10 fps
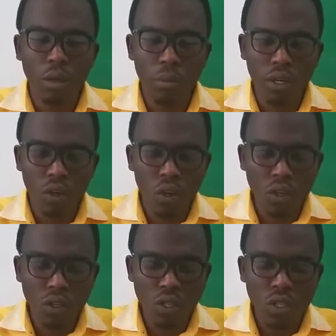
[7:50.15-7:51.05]

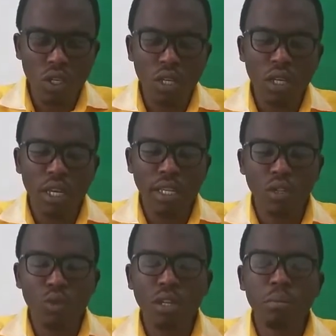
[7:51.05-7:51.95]
because it
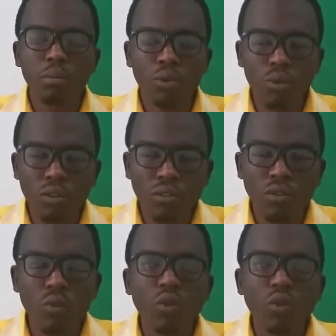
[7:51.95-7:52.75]
will prove